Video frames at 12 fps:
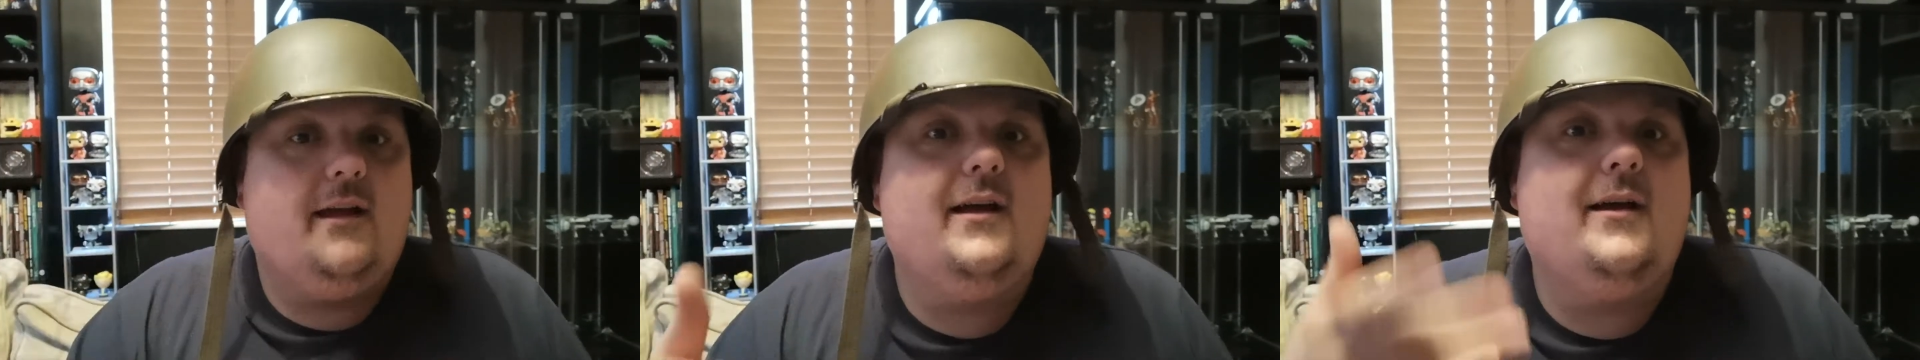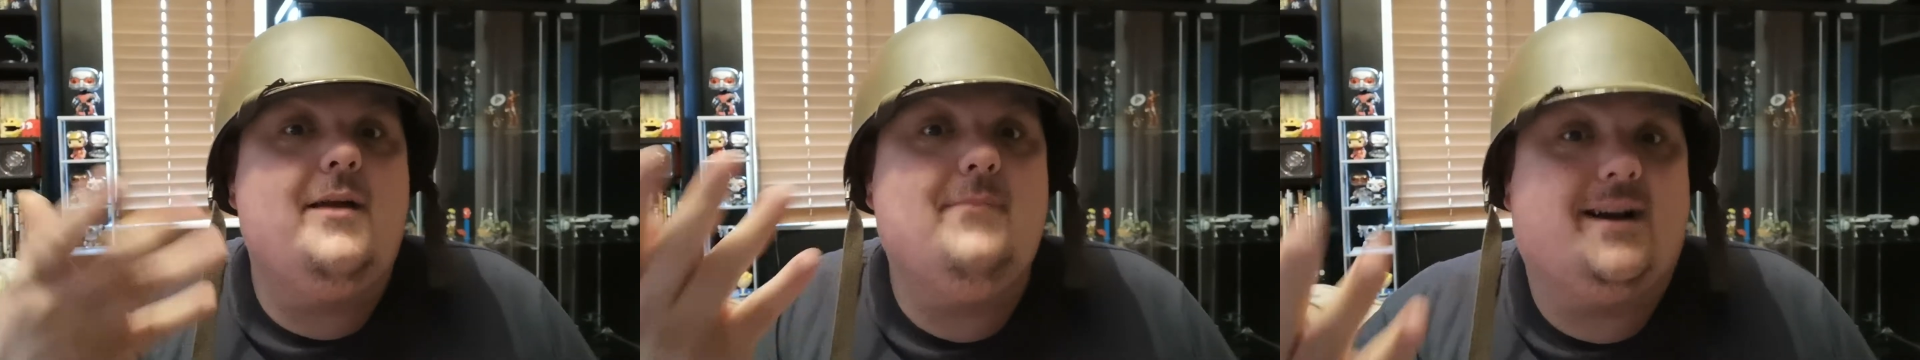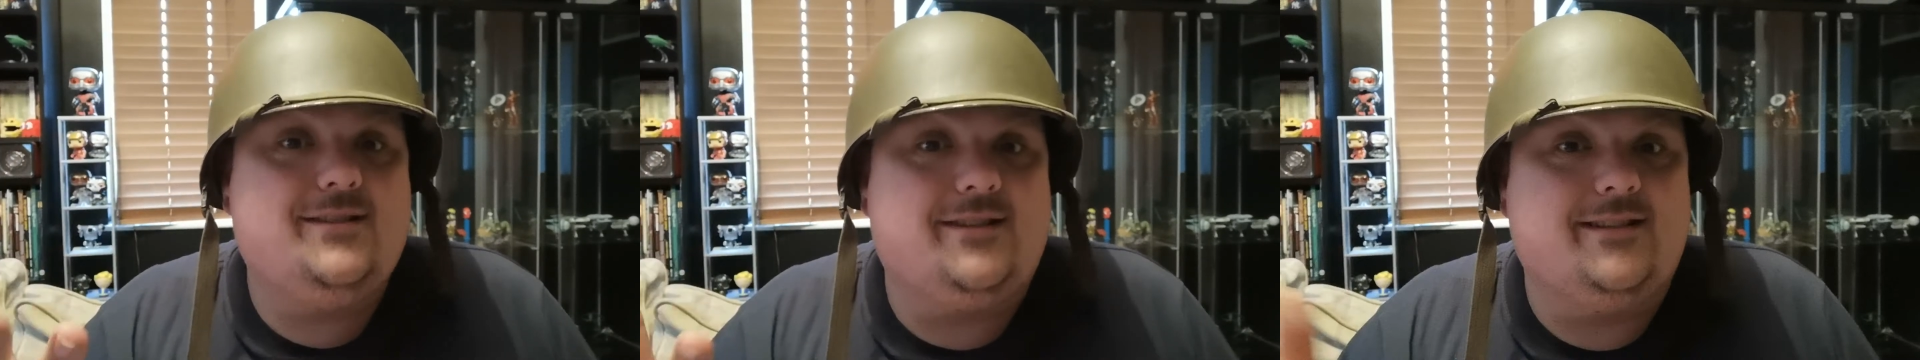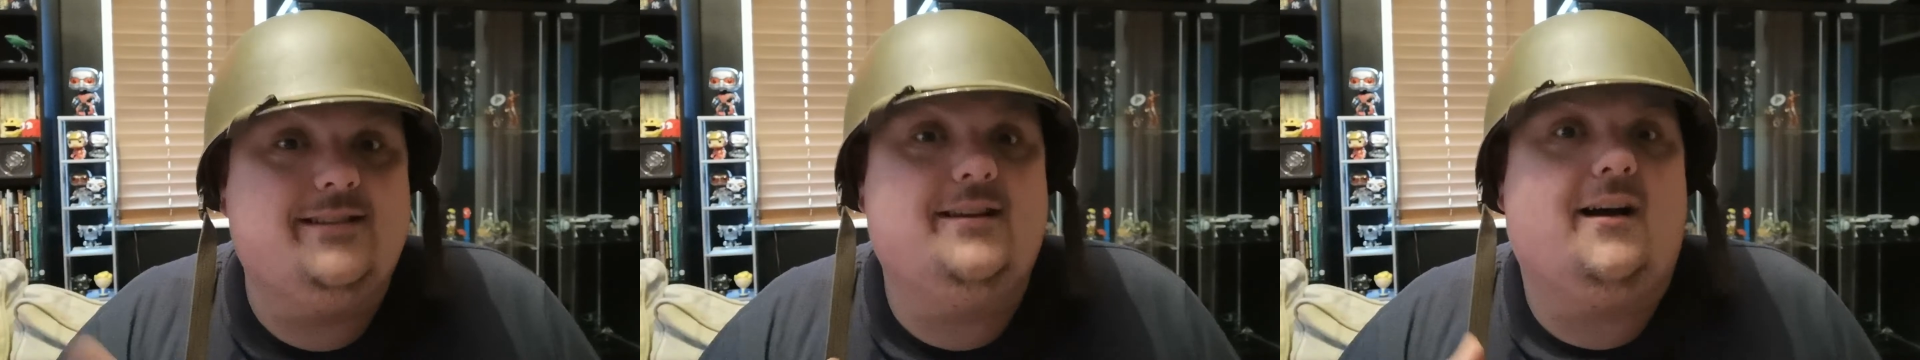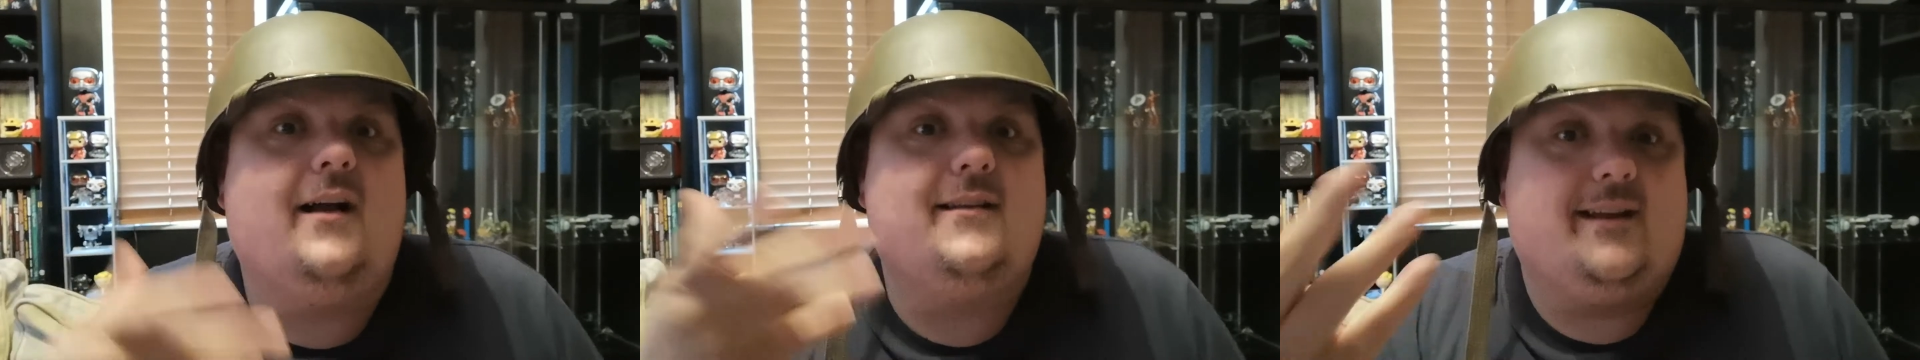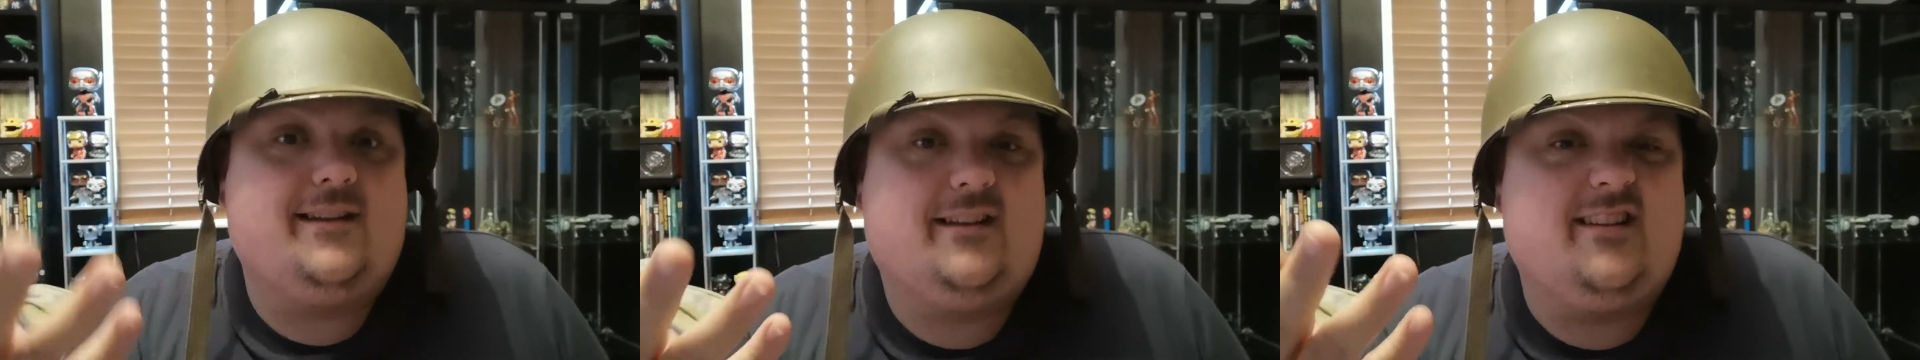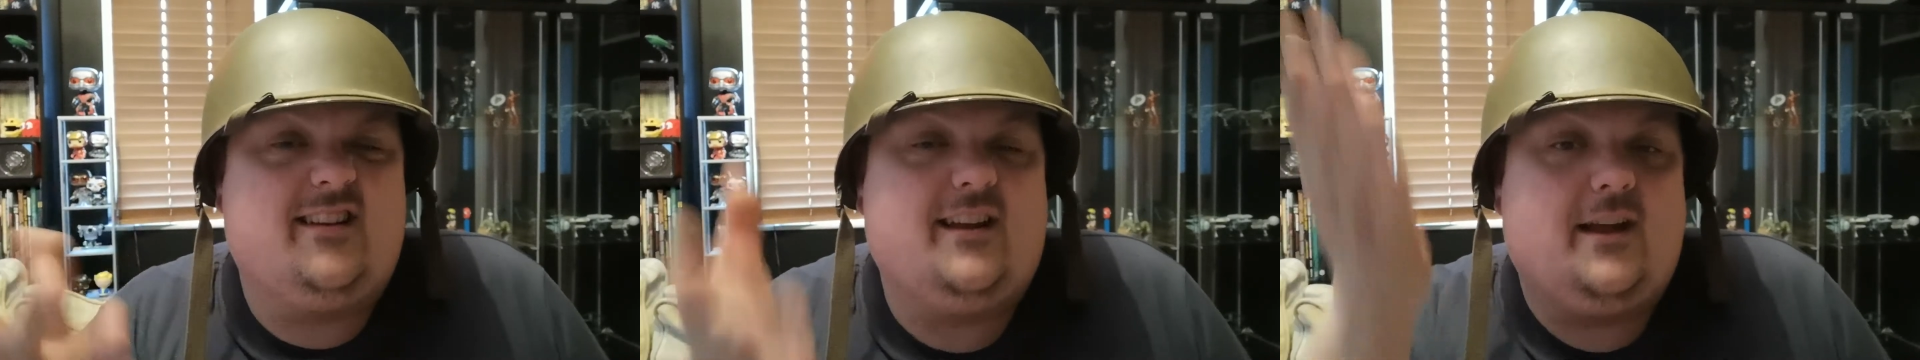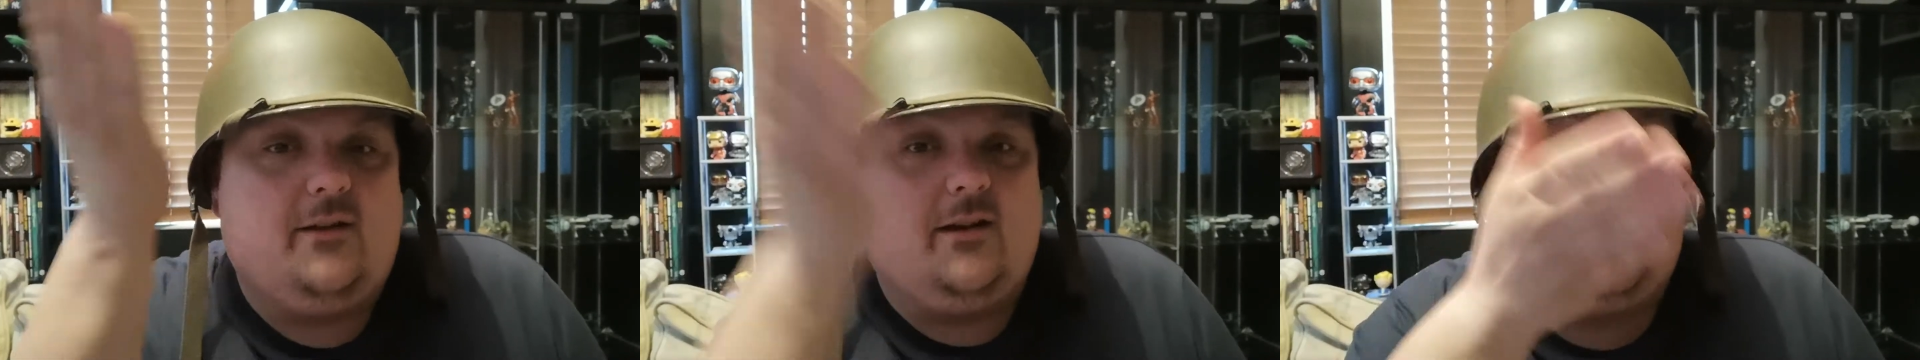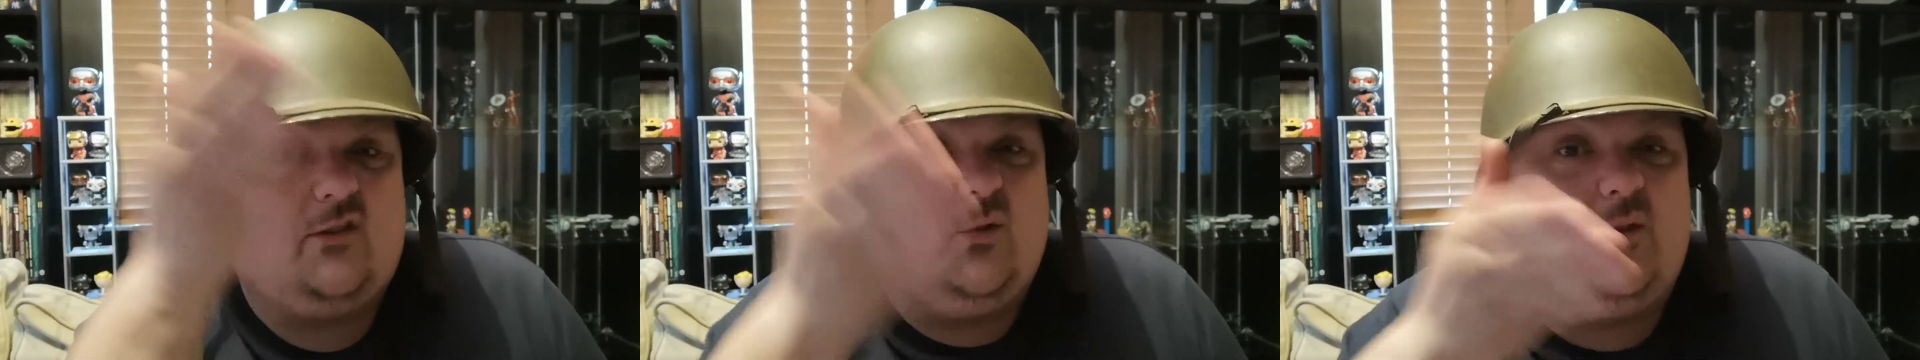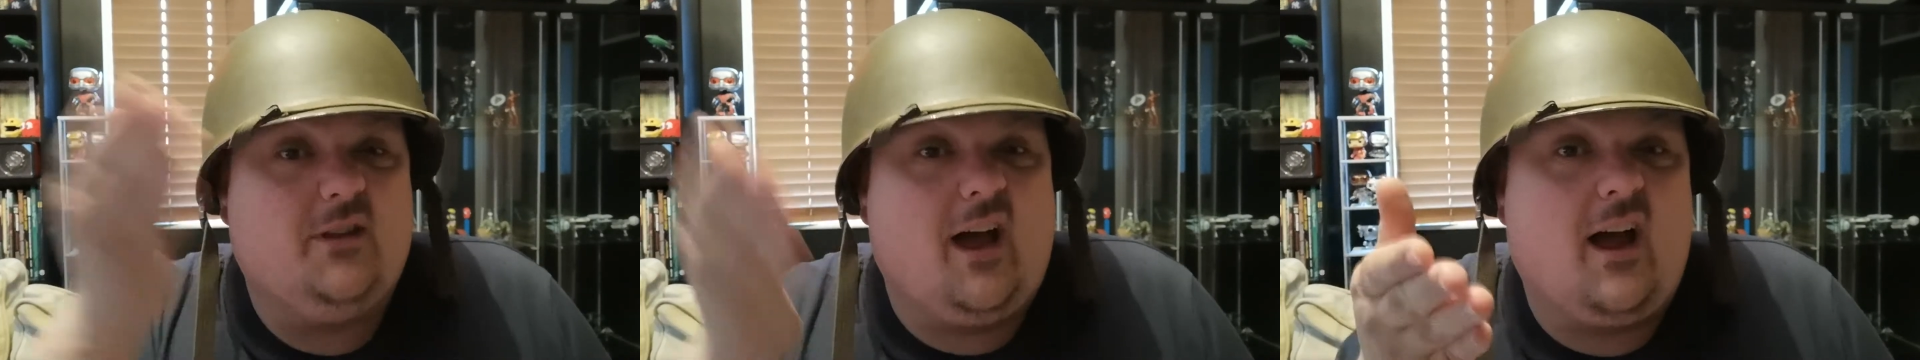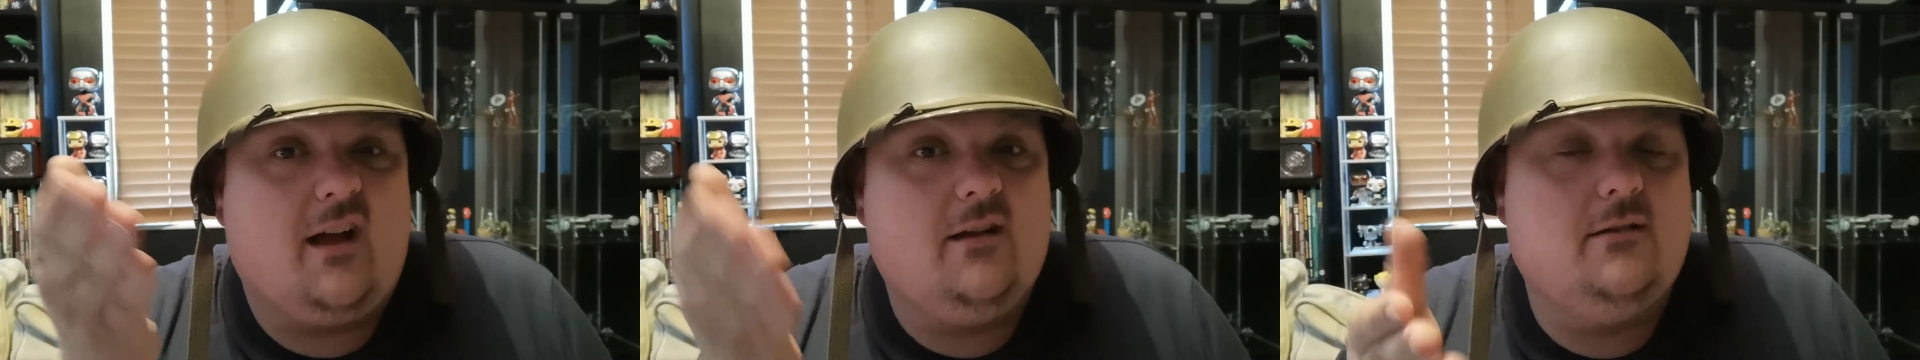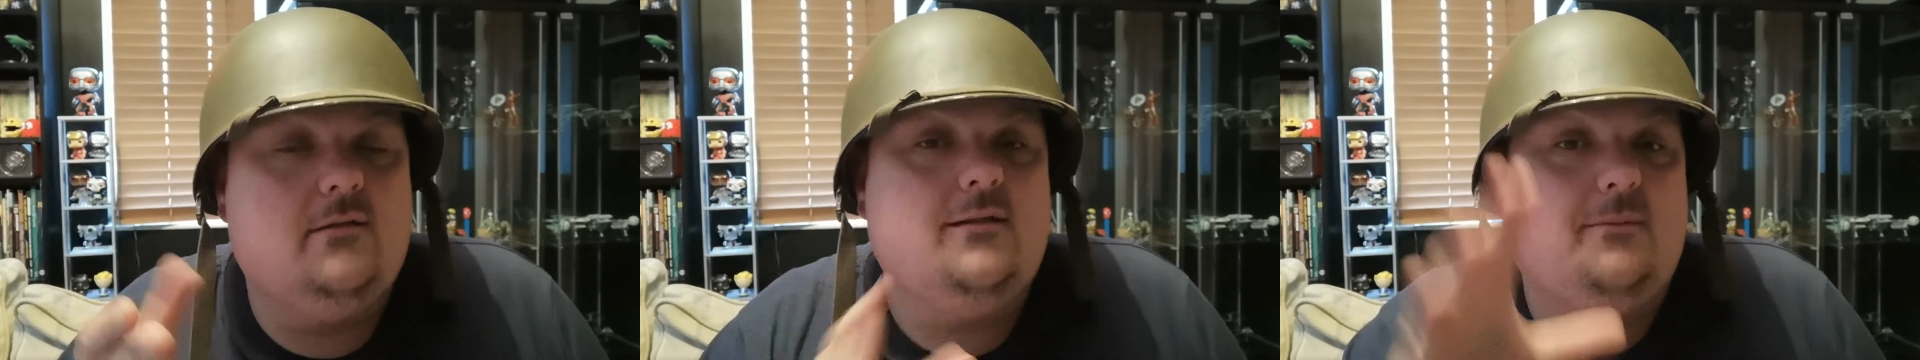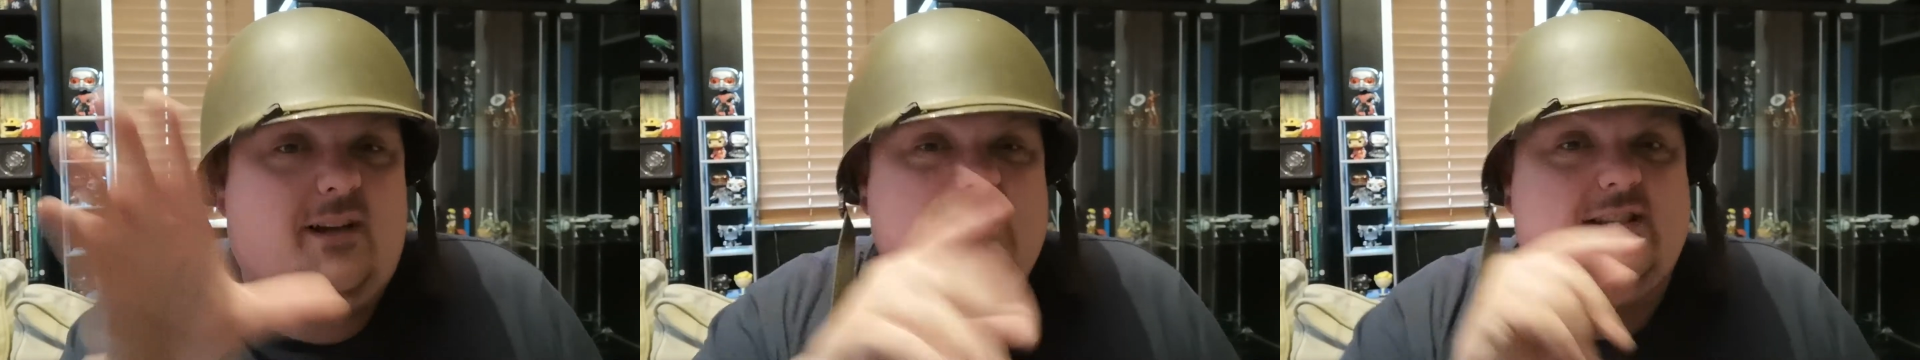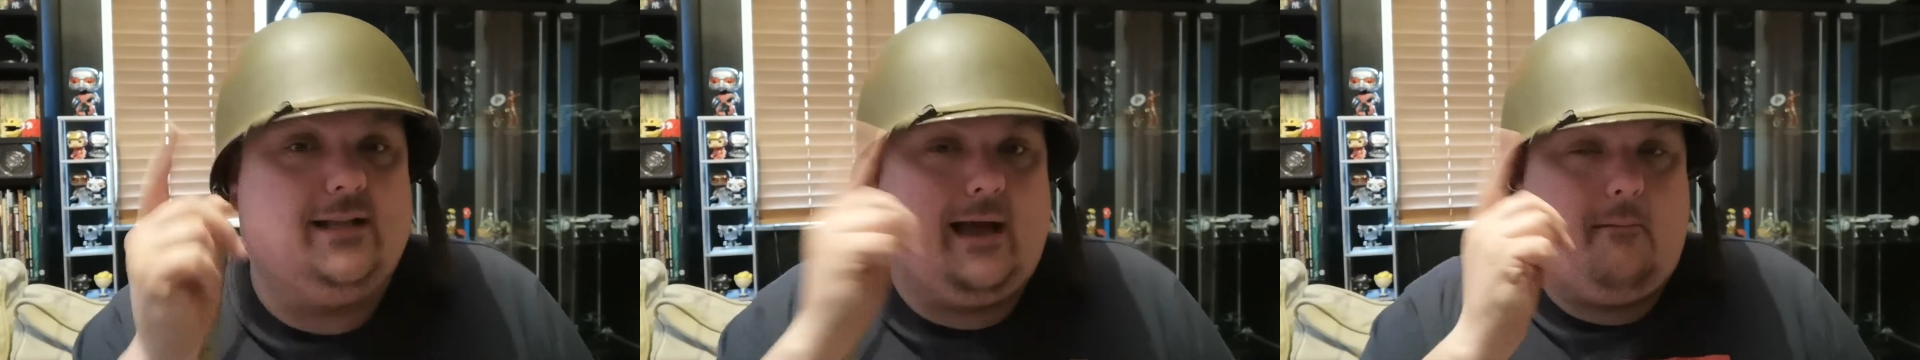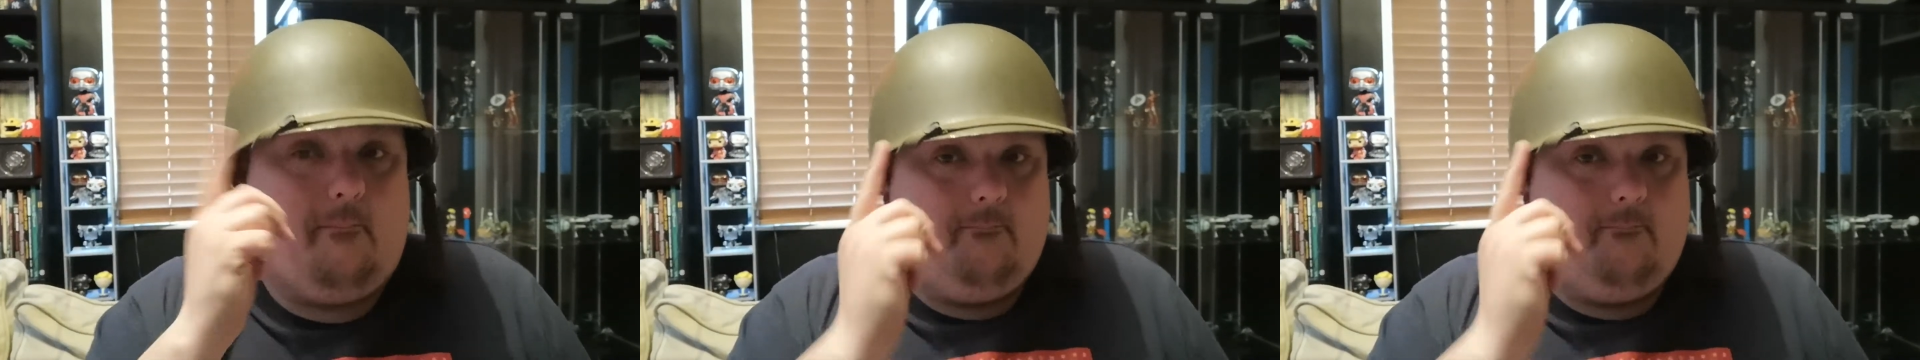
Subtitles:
Imagine that I'd edited it and I'd done that. Imagine that.